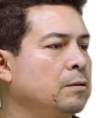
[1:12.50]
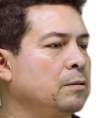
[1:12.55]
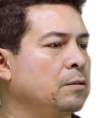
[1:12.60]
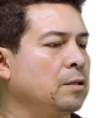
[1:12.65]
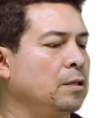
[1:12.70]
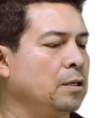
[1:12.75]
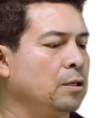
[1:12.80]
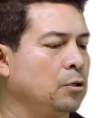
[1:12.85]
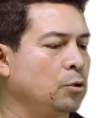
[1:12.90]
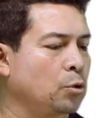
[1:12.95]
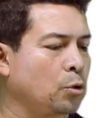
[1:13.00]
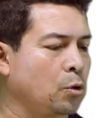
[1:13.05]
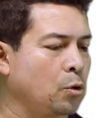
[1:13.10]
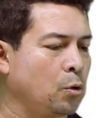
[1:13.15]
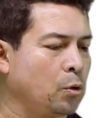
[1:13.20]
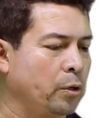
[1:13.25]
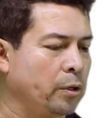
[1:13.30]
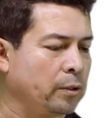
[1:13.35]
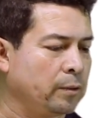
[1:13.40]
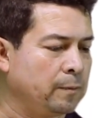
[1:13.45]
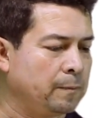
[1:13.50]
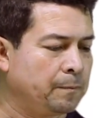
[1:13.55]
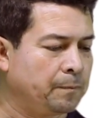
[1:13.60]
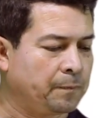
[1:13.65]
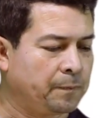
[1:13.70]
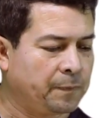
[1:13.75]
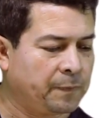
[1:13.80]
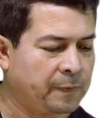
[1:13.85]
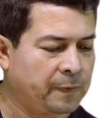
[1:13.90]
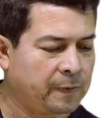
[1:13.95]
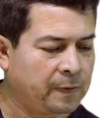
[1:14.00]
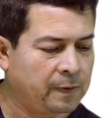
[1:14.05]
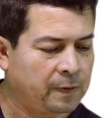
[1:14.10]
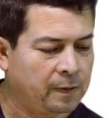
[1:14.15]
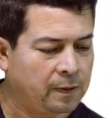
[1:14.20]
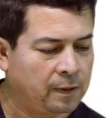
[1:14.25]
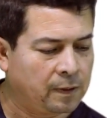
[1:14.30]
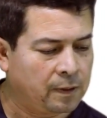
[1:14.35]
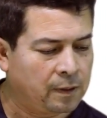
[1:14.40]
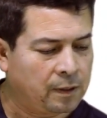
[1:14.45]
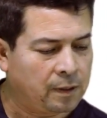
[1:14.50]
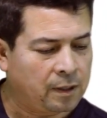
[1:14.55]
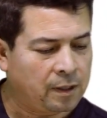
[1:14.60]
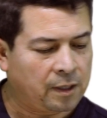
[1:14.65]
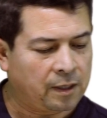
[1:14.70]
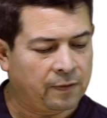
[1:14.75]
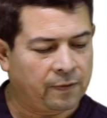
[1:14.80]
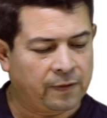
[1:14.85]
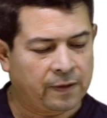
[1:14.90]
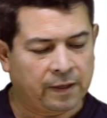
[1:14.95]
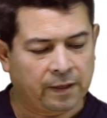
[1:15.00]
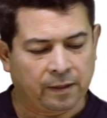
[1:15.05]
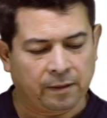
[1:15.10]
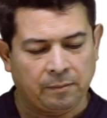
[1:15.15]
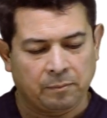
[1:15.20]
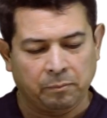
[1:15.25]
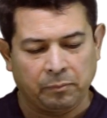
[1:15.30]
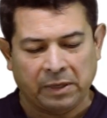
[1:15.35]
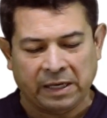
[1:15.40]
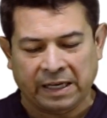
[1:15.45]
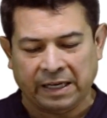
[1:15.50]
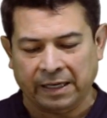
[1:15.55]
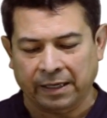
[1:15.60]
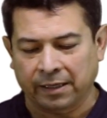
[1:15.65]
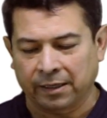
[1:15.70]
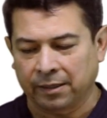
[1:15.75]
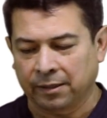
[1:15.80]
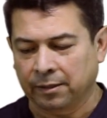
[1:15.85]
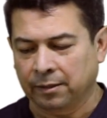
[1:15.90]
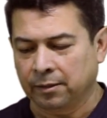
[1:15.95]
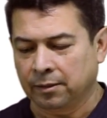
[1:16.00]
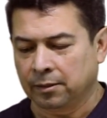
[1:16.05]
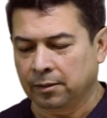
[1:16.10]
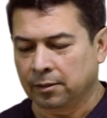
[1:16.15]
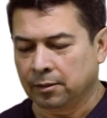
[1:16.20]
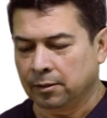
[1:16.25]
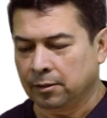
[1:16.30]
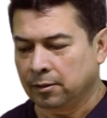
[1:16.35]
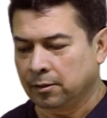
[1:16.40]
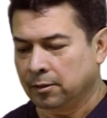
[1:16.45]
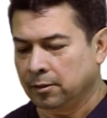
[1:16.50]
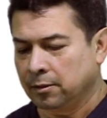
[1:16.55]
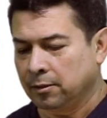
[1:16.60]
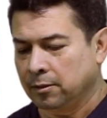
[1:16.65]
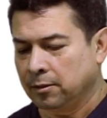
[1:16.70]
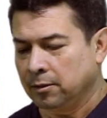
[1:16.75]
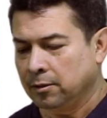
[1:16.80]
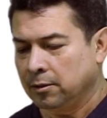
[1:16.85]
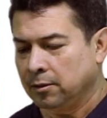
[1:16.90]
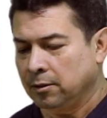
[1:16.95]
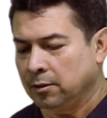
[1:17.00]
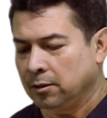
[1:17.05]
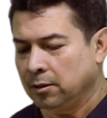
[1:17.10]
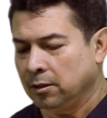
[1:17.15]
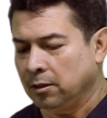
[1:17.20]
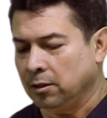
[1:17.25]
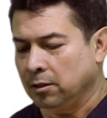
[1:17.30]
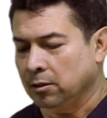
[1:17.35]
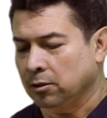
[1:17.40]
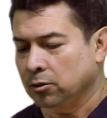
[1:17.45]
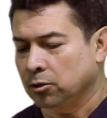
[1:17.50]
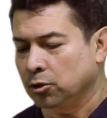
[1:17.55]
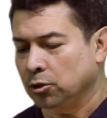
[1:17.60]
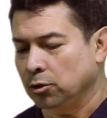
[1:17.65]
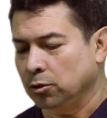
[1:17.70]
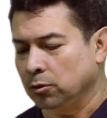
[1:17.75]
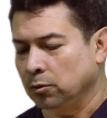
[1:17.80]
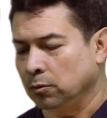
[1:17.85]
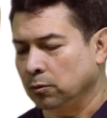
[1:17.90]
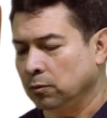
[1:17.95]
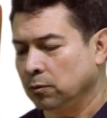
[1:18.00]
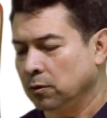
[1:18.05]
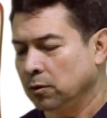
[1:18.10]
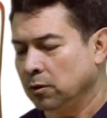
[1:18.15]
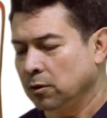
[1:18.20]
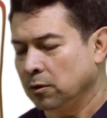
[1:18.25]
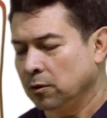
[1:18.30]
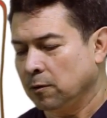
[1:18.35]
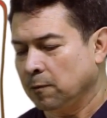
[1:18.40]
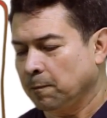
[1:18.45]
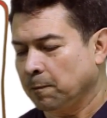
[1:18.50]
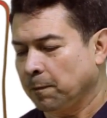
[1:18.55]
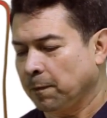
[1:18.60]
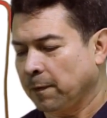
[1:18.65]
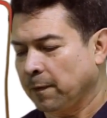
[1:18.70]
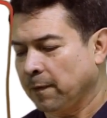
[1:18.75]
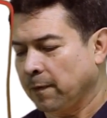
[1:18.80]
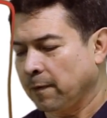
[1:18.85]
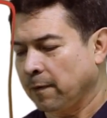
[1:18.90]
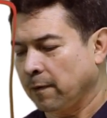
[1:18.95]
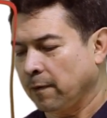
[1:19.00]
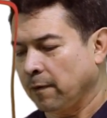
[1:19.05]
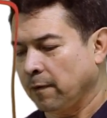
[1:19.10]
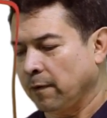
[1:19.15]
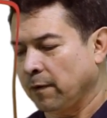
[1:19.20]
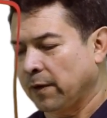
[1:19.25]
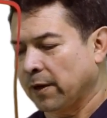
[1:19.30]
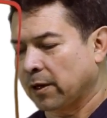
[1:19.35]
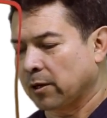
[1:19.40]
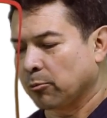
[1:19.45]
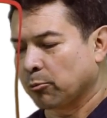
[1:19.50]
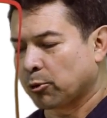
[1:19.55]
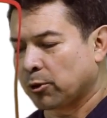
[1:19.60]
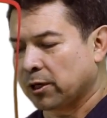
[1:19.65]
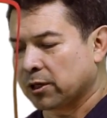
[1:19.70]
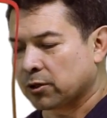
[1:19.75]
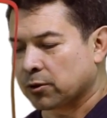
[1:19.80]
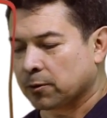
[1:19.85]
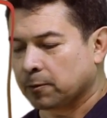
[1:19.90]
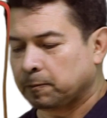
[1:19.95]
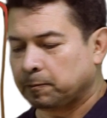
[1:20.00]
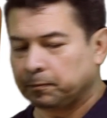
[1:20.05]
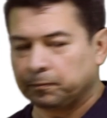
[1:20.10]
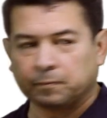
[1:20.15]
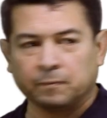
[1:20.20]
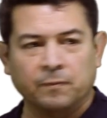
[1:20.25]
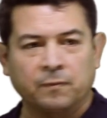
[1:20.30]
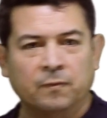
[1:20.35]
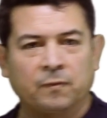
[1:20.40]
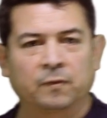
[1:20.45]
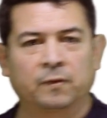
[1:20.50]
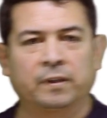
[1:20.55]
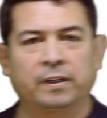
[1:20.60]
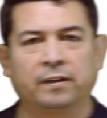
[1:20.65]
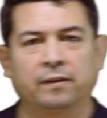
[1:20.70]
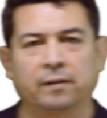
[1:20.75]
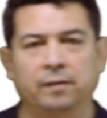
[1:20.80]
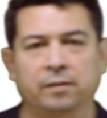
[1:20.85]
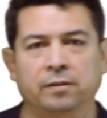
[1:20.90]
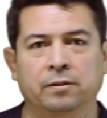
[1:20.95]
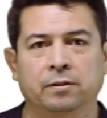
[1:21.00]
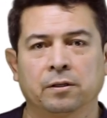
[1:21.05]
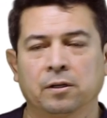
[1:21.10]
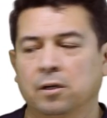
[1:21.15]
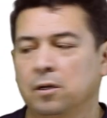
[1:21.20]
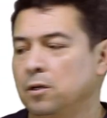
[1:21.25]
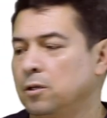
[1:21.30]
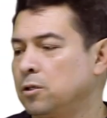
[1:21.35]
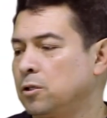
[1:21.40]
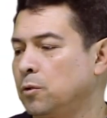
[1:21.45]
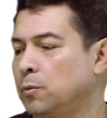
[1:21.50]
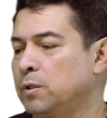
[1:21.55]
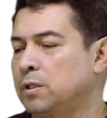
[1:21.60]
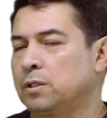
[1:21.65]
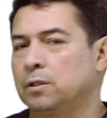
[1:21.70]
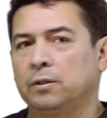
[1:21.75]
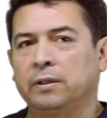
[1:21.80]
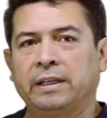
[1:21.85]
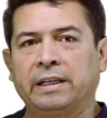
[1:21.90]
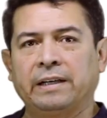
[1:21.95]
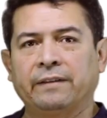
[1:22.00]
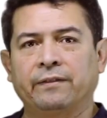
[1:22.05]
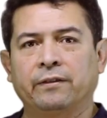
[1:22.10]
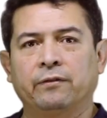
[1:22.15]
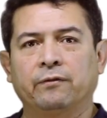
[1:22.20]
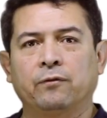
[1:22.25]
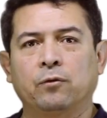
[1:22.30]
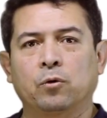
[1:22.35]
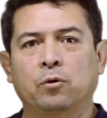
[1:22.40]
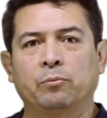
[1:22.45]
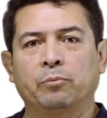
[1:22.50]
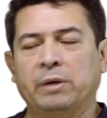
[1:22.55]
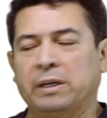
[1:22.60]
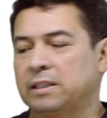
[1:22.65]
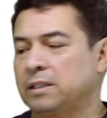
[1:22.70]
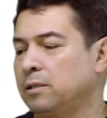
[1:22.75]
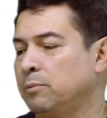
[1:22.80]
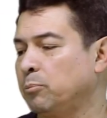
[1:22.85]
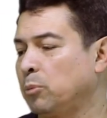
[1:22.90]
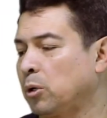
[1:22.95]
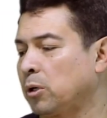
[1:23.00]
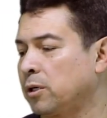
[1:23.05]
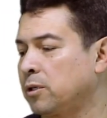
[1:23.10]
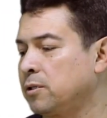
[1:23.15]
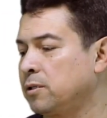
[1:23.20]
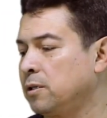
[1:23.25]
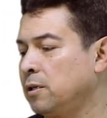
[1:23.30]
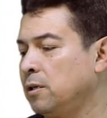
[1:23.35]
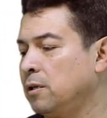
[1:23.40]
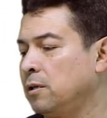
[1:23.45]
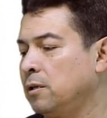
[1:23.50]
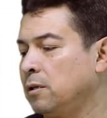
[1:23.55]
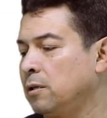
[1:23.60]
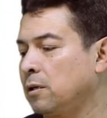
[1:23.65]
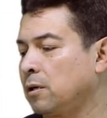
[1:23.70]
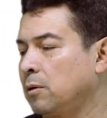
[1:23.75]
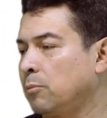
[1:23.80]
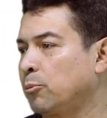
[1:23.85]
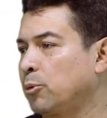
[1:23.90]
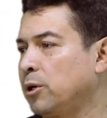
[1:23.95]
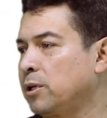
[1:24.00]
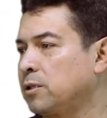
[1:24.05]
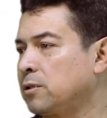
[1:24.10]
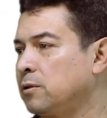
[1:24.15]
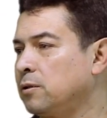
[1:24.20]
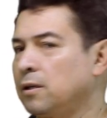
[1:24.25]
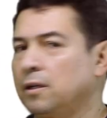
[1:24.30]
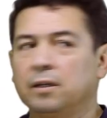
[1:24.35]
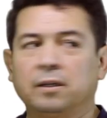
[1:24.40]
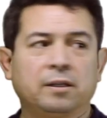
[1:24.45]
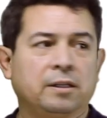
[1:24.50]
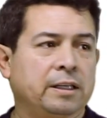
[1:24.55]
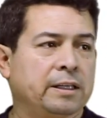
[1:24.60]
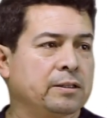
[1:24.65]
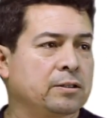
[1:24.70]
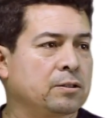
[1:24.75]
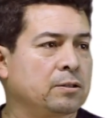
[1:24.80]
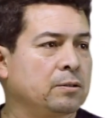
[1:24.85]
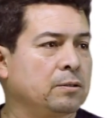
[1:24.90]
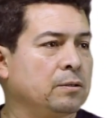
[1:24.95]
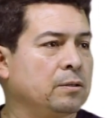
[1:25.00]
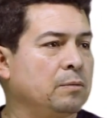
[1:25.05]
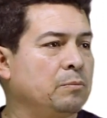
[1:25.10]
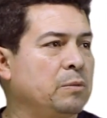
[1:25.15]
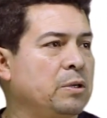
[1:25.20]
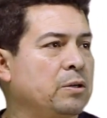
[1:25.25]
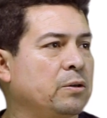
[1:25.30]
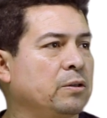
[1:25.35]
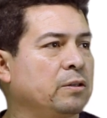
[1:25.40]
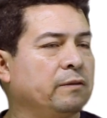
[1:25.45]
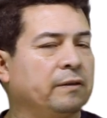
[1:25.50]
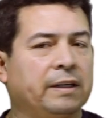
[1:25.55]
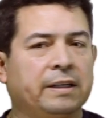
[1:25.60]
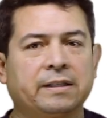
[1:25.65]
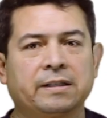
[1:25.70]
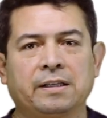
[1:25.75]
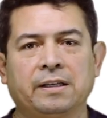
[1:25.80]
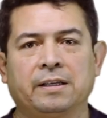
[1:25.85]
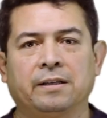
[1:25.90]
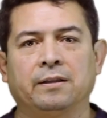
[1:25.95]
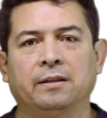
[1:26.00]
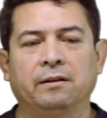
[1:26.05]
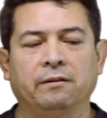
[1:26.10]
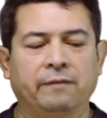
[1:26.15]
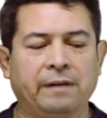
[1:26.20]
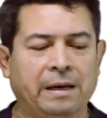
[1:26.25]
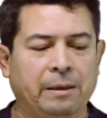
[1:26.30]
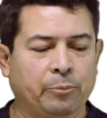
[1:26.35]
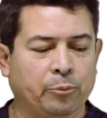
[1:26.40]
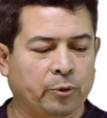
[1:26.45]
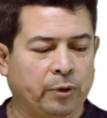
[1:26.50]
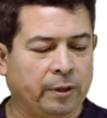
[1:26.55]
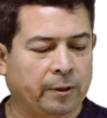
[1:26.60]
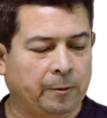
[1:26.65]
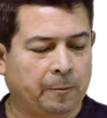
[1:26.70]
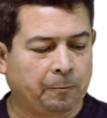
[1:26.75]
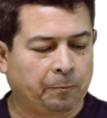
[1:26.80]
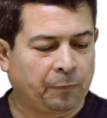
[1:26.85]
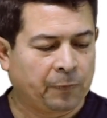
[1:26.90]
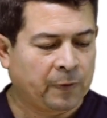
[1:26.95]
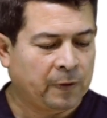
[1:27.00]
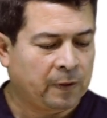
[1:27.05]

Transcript: to the indoor coil, and then back here to the compressor, like this. So we still have the four basic parts, the compressor, the condenser, the metering device, and the evaporator.